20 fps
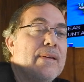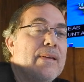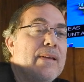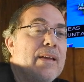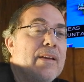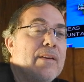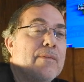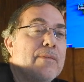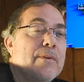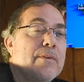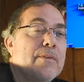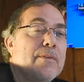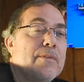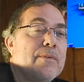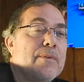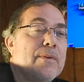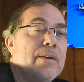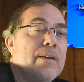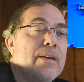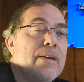
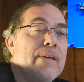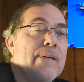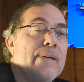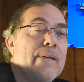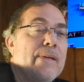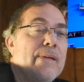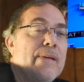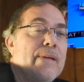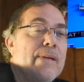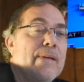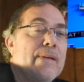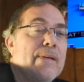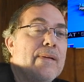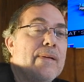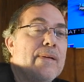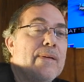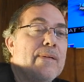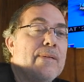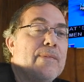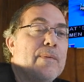anniversary
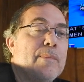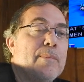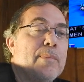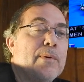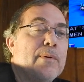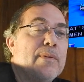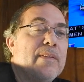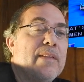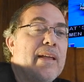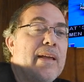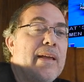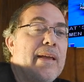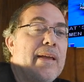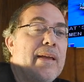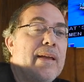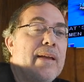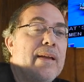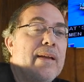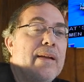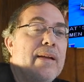of the
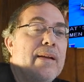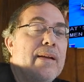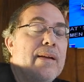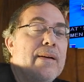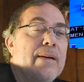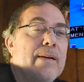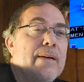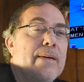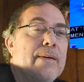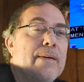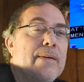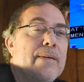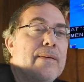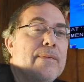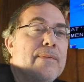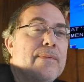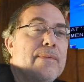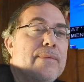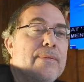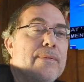birthday
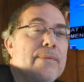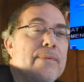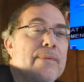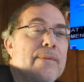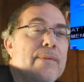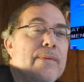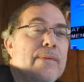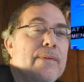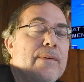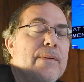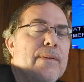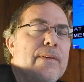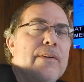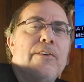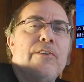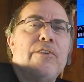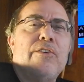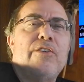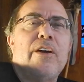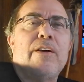of
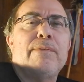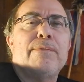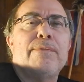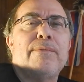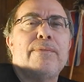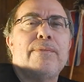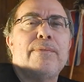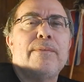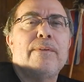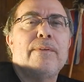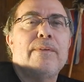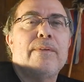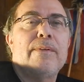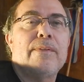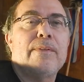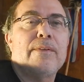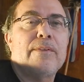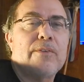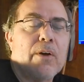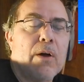Jeff
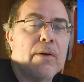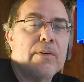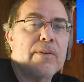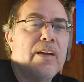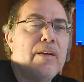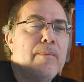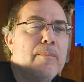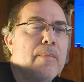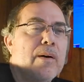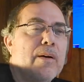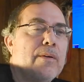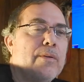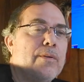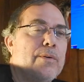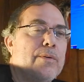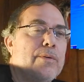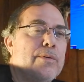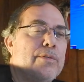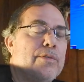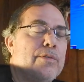the Talking
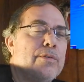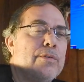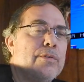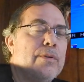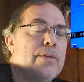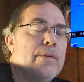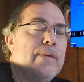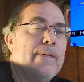Mongoose.